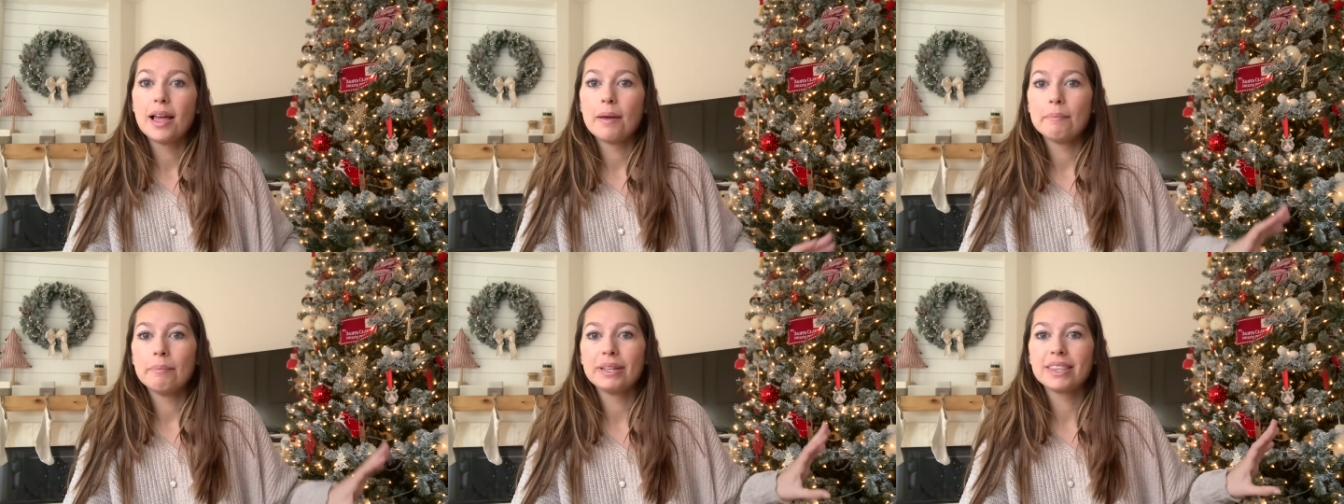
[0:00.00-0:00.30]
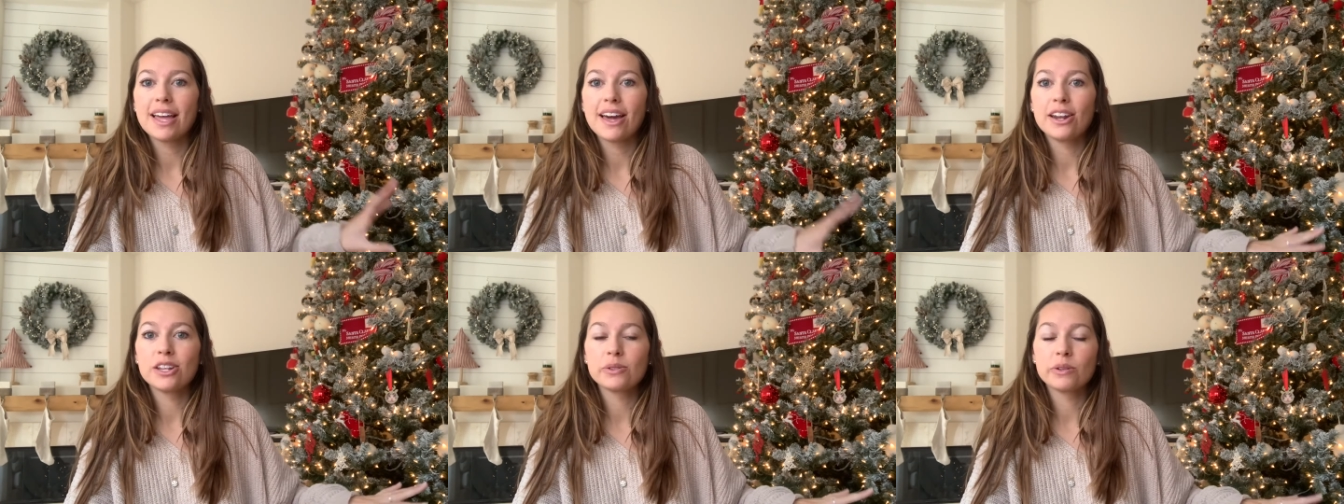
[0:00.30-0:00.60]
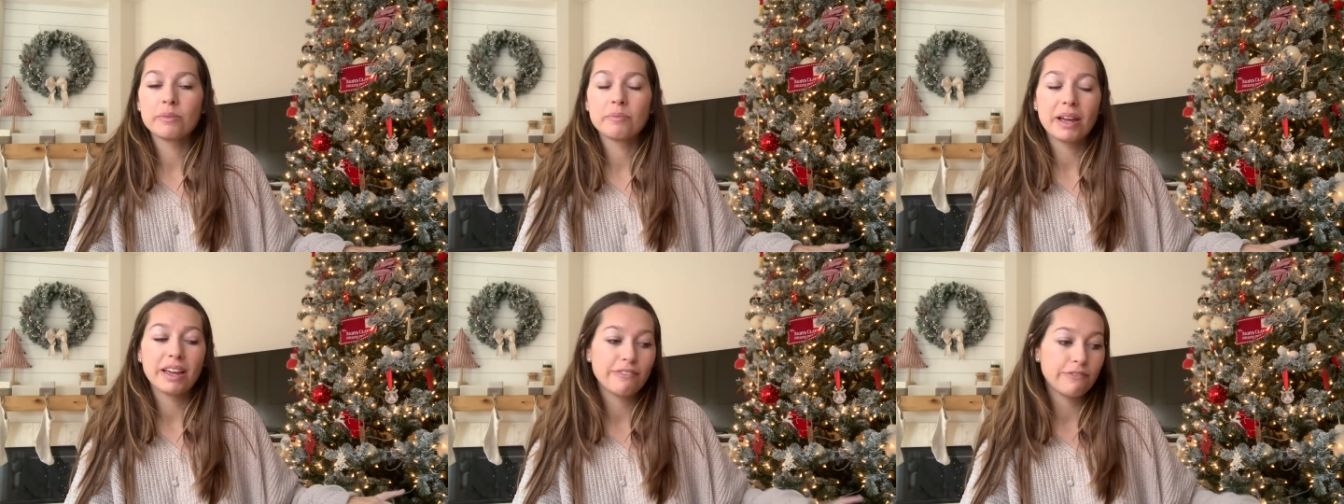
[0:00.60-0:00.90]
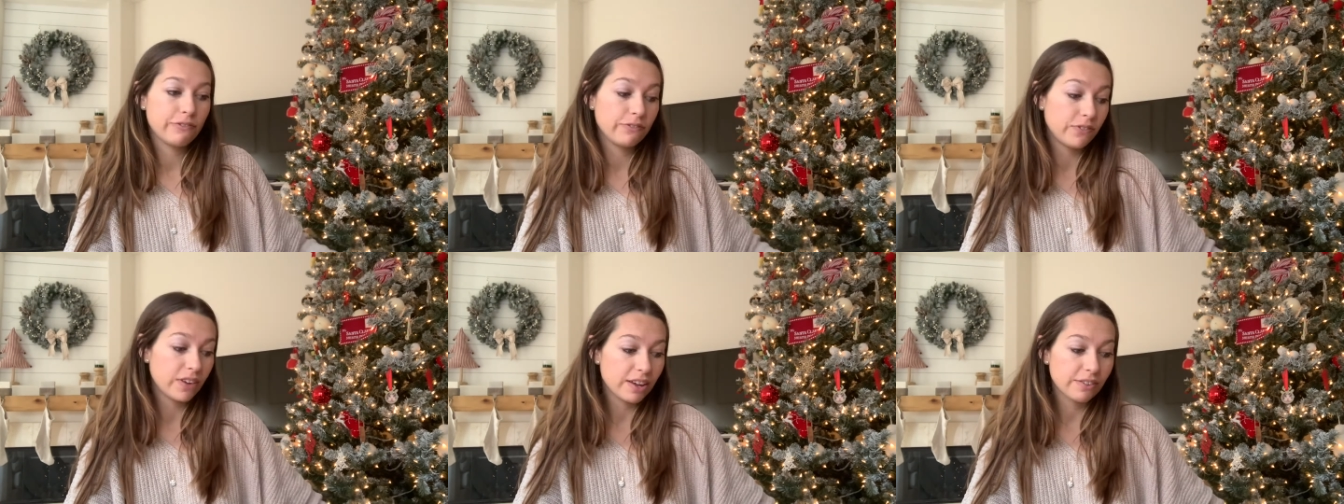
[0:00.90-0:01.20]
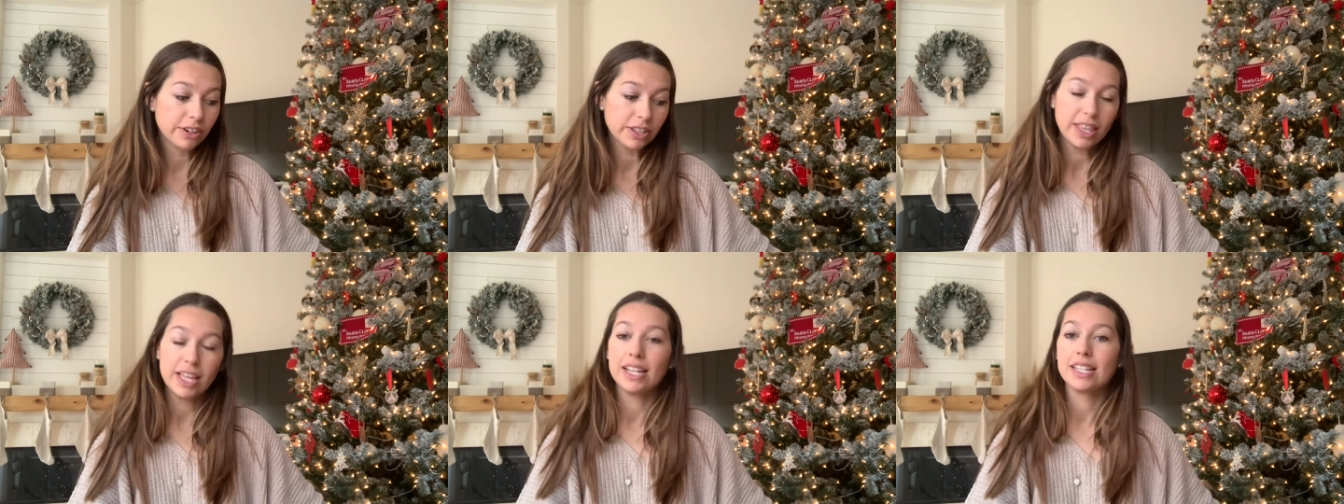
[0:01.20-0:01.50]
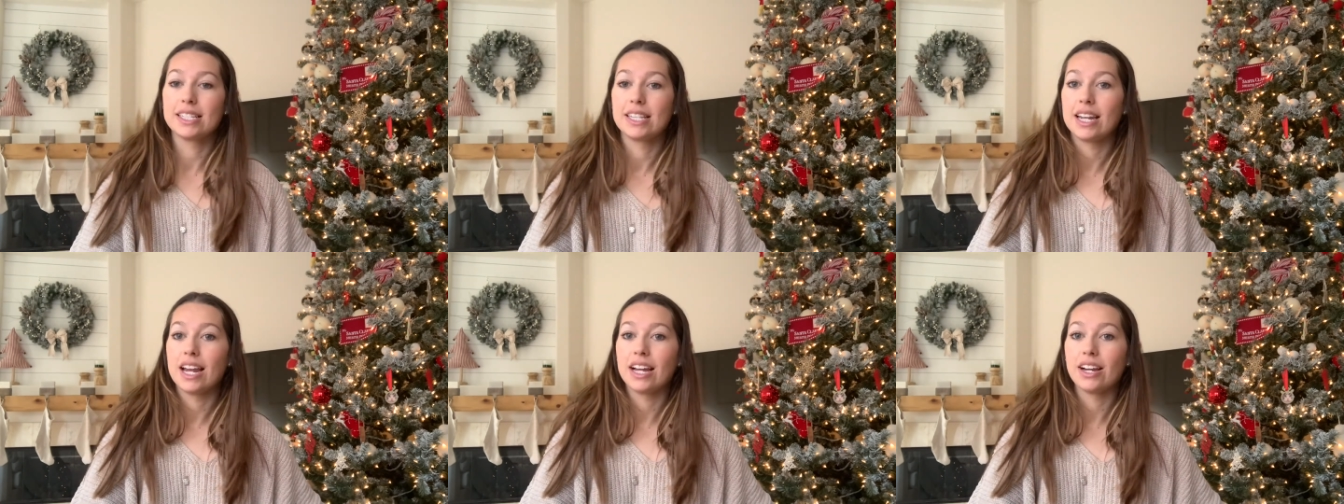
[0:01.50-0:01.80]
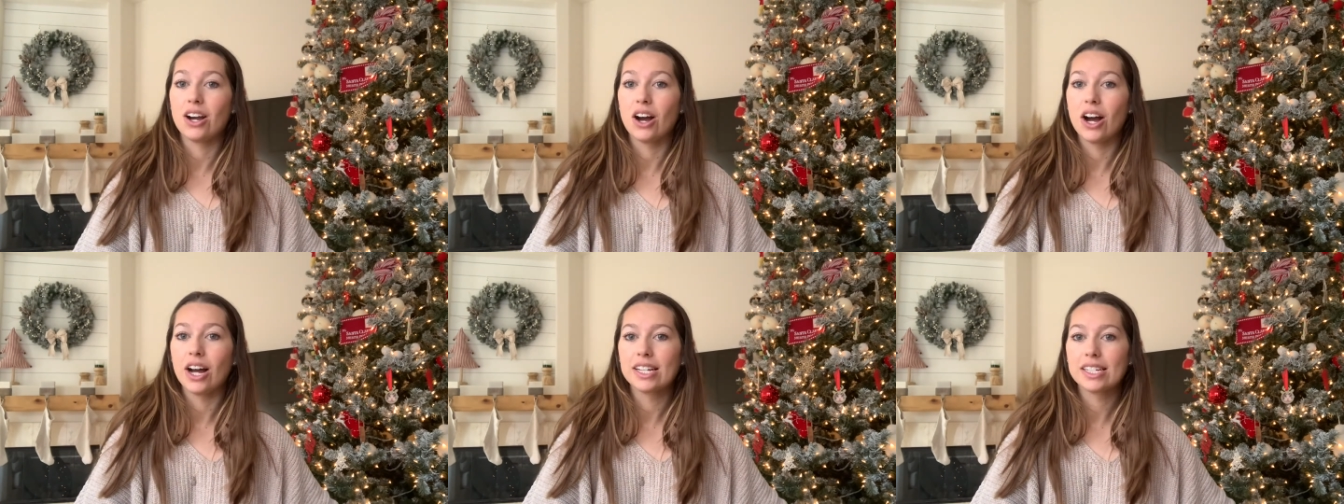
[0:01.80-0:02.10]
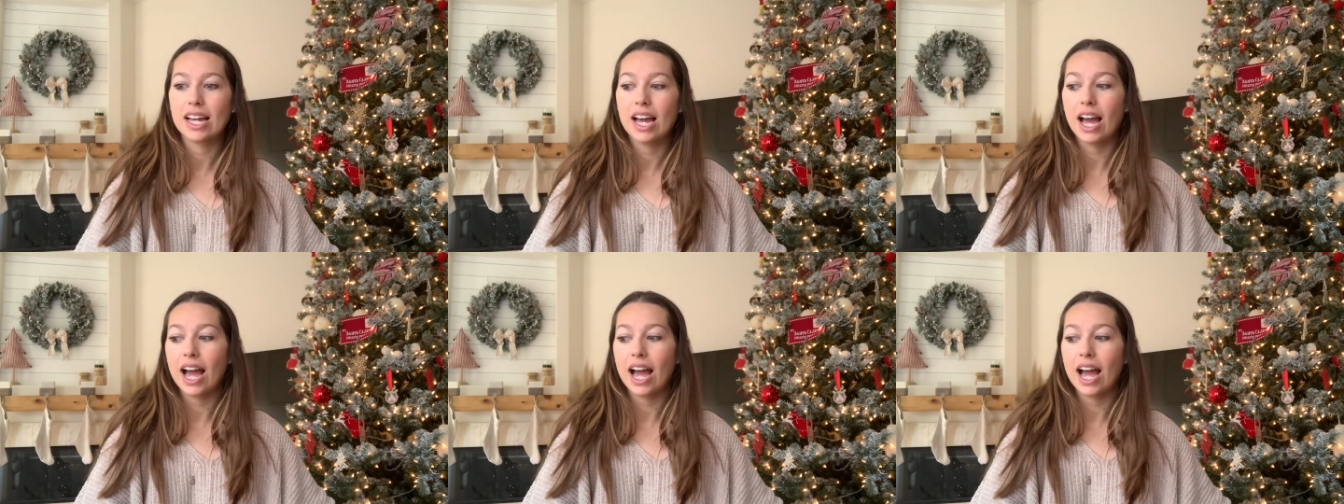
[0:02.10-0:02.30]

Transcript: but that is one of my favorite things that I got.